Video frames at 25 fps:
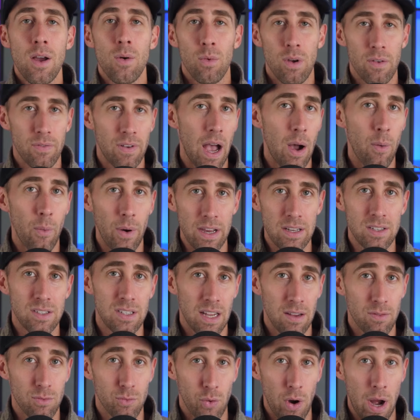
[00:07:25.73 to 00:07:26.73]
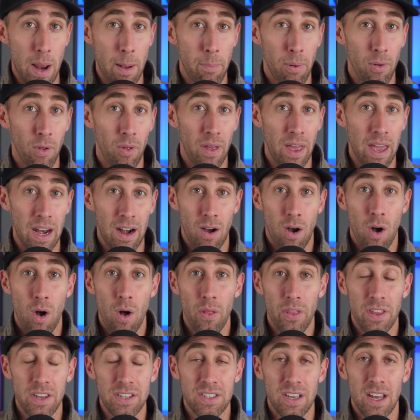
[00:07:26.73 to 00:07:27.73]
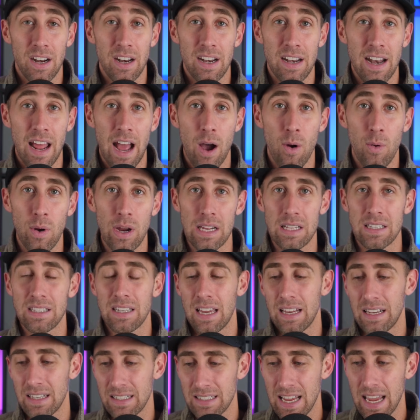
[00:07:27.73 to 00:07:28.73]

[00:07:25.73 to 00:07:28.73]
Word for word: We've got ways to give trample, and all of a sudden now we can say,